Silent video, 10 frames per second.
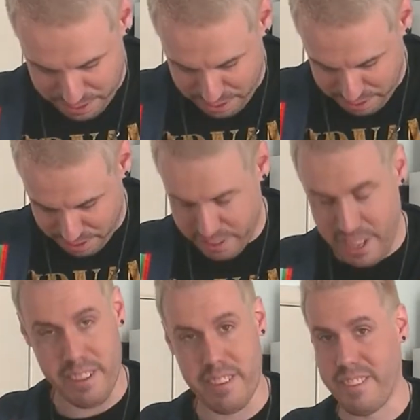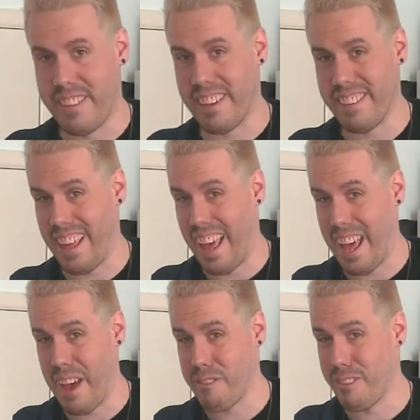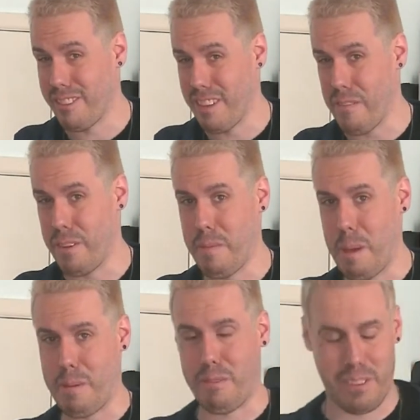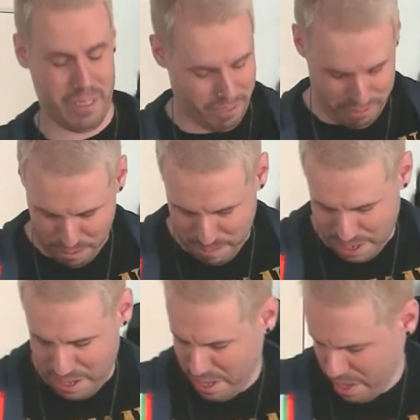it doesn't it's six and a half seven maybe for for me